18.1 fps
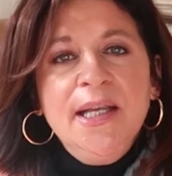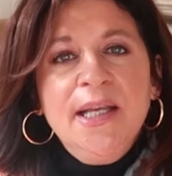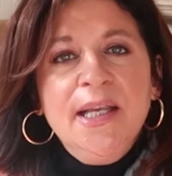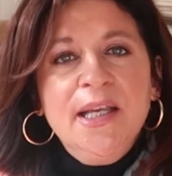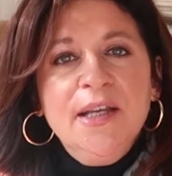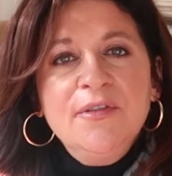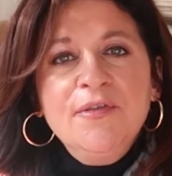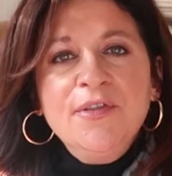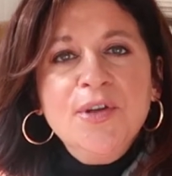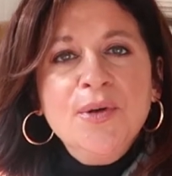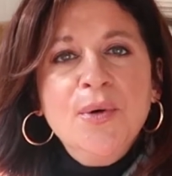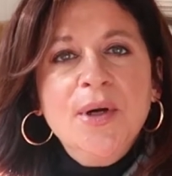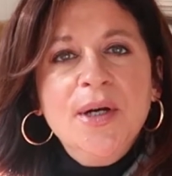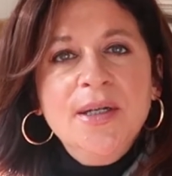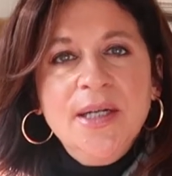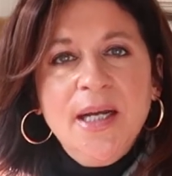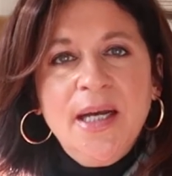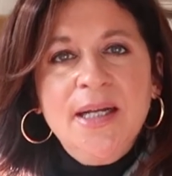If you
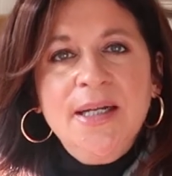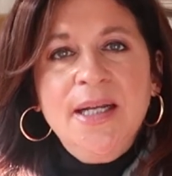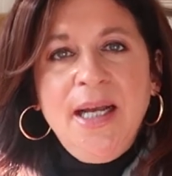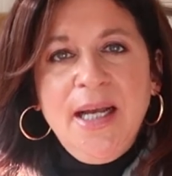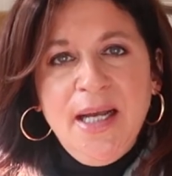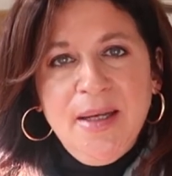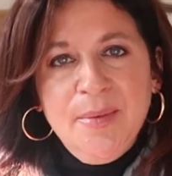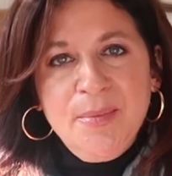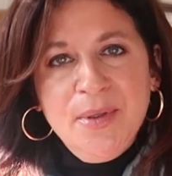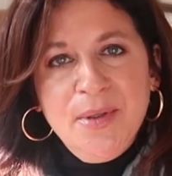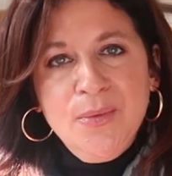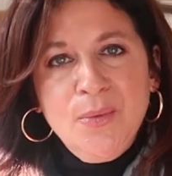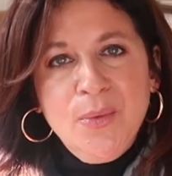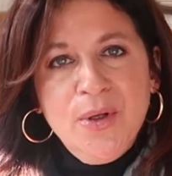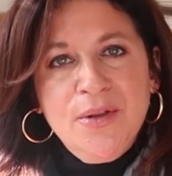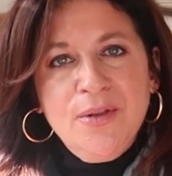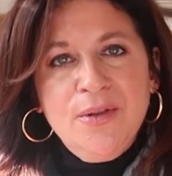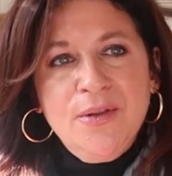are not happy
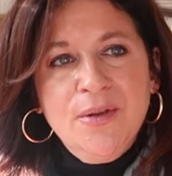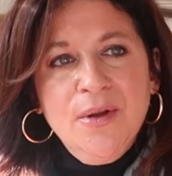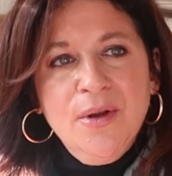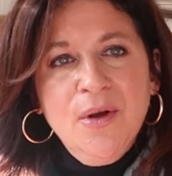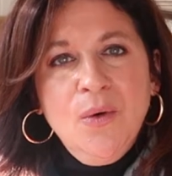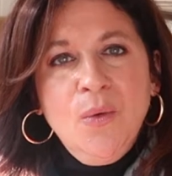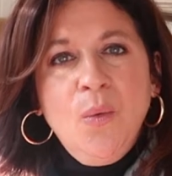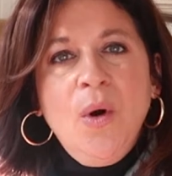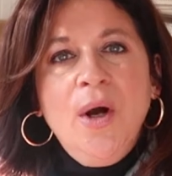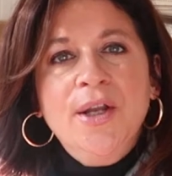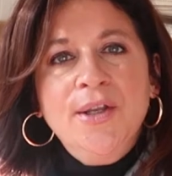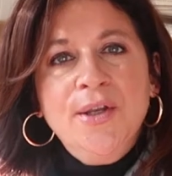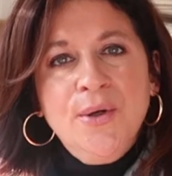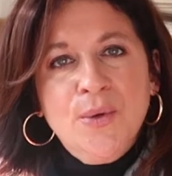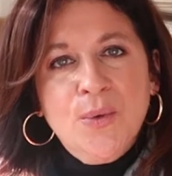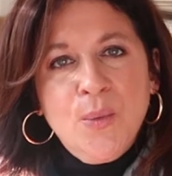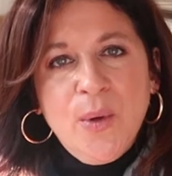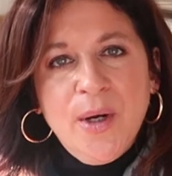with what
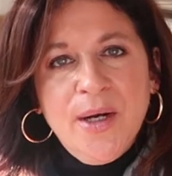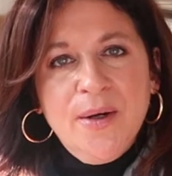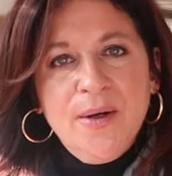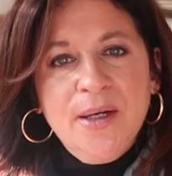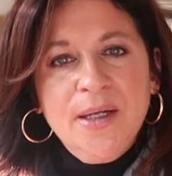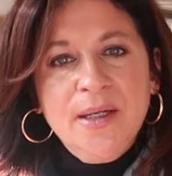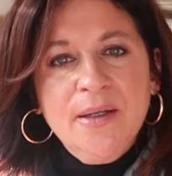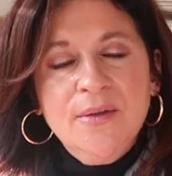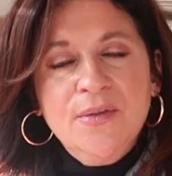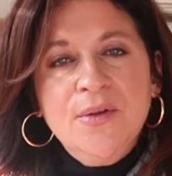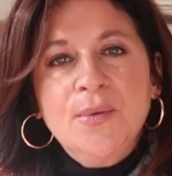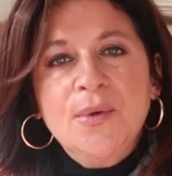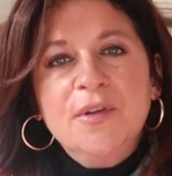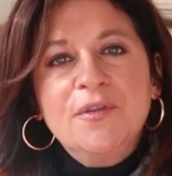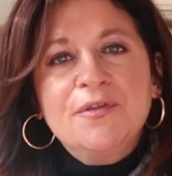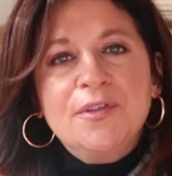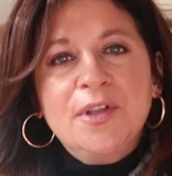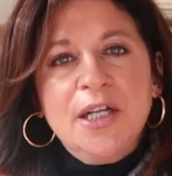you're wearing, the
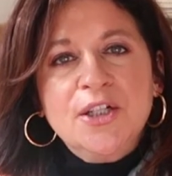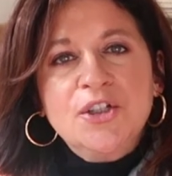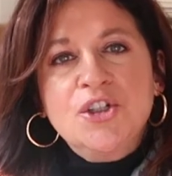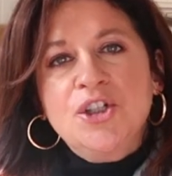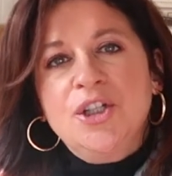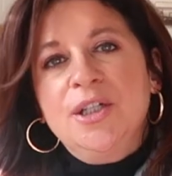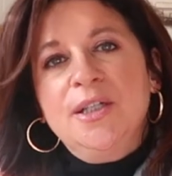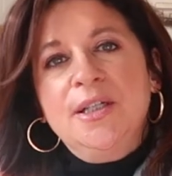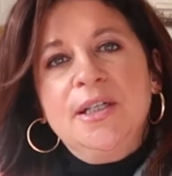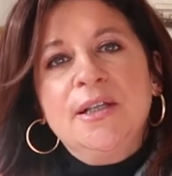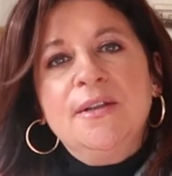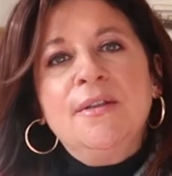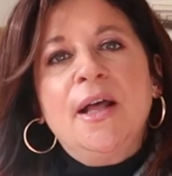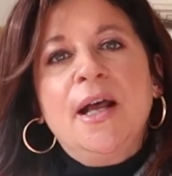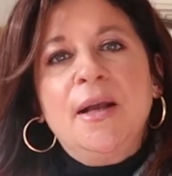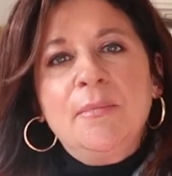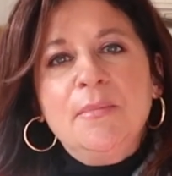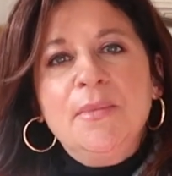reflection in
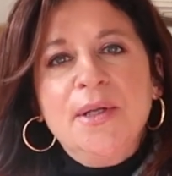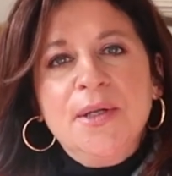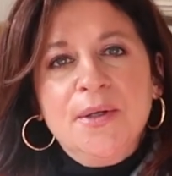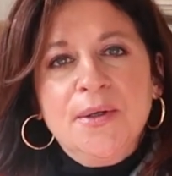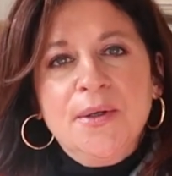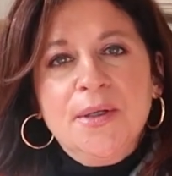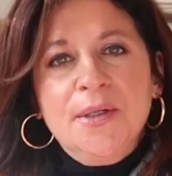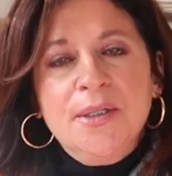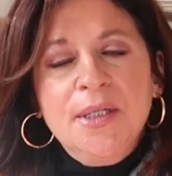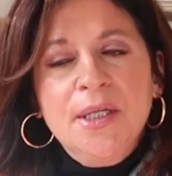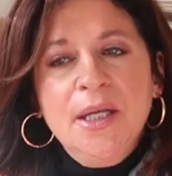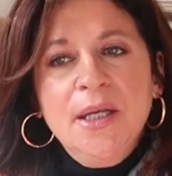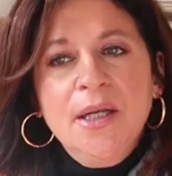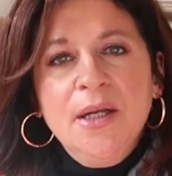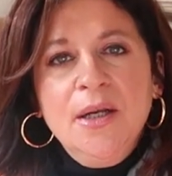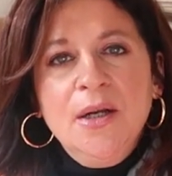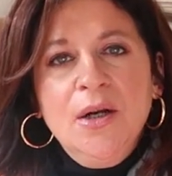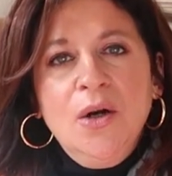that mirror
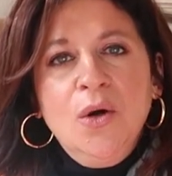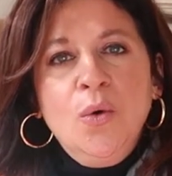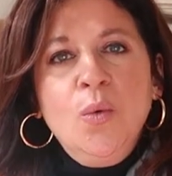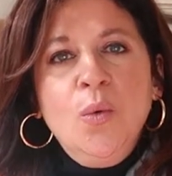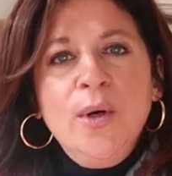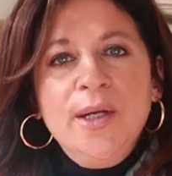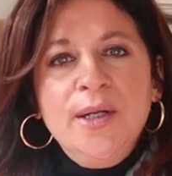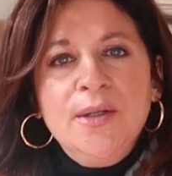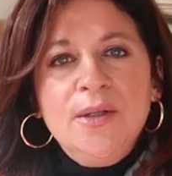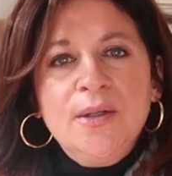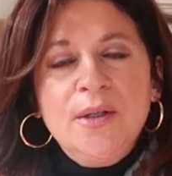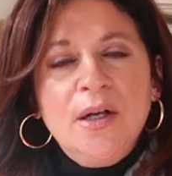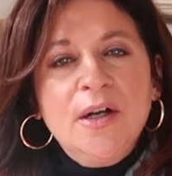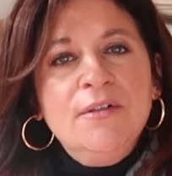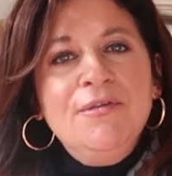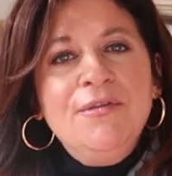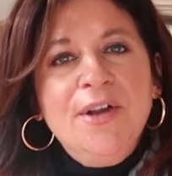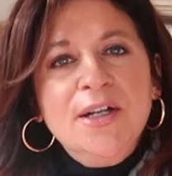will
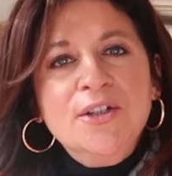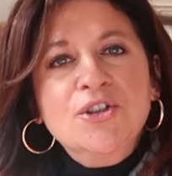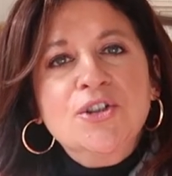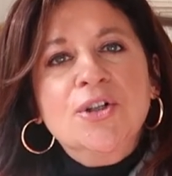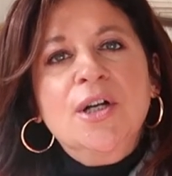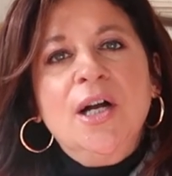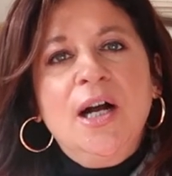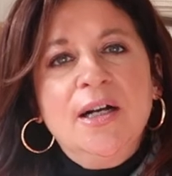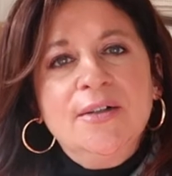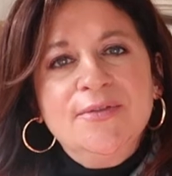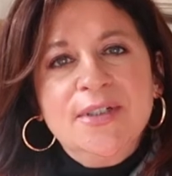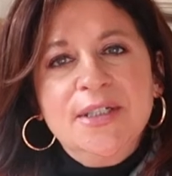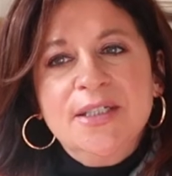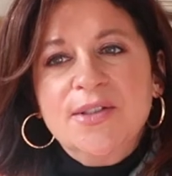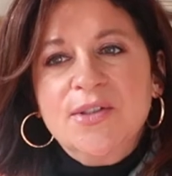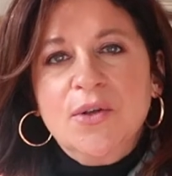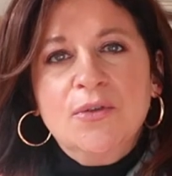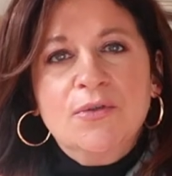affect your
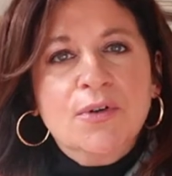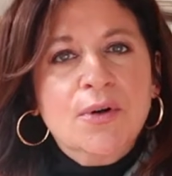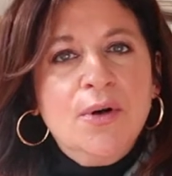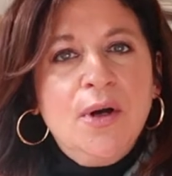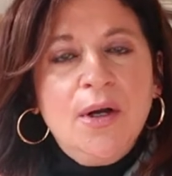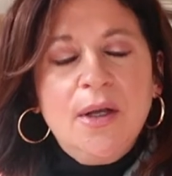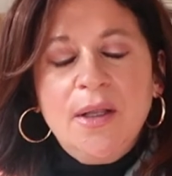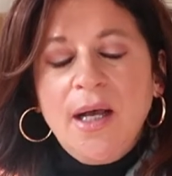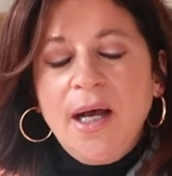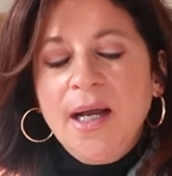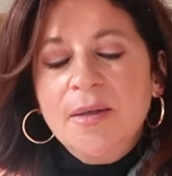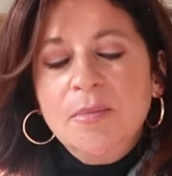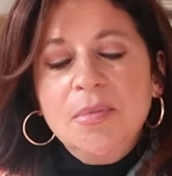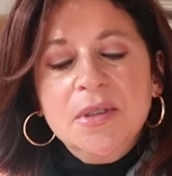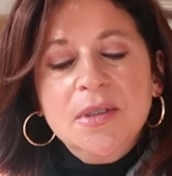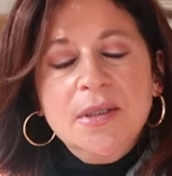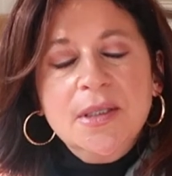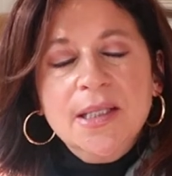confidence overall. I
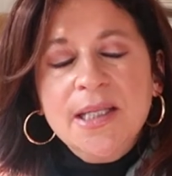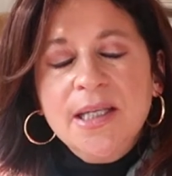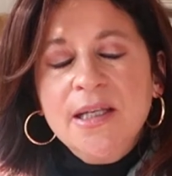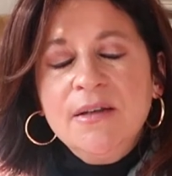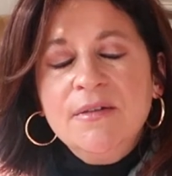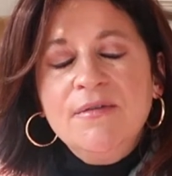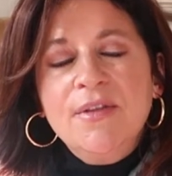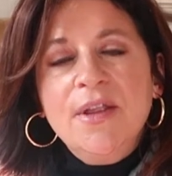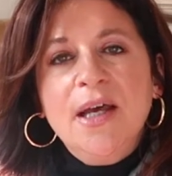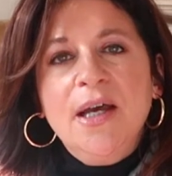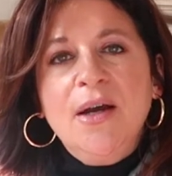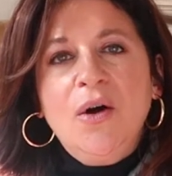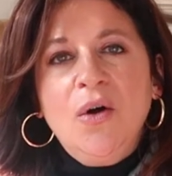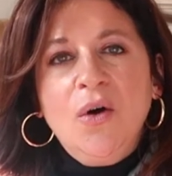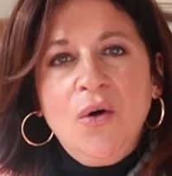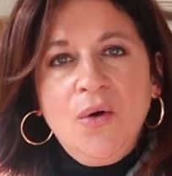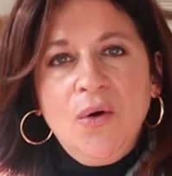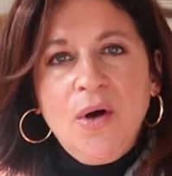believe that
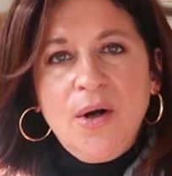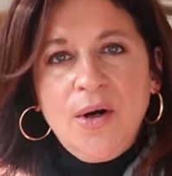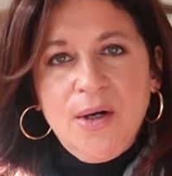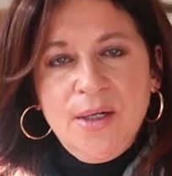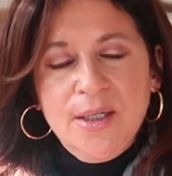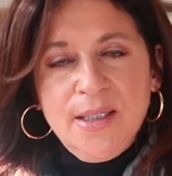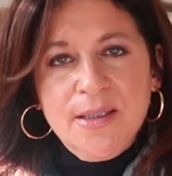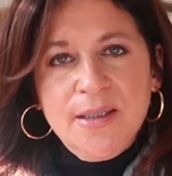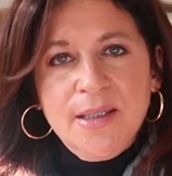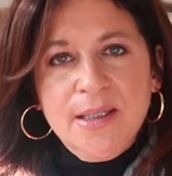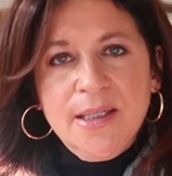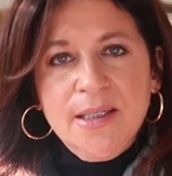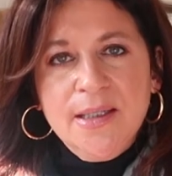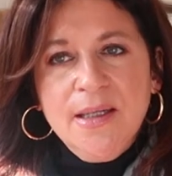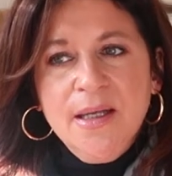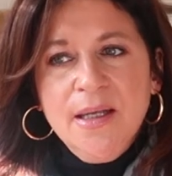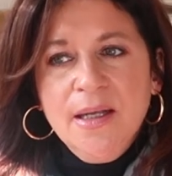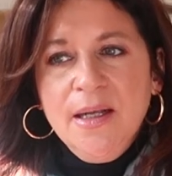
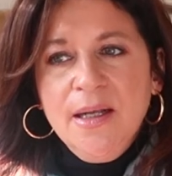wholeheartedly,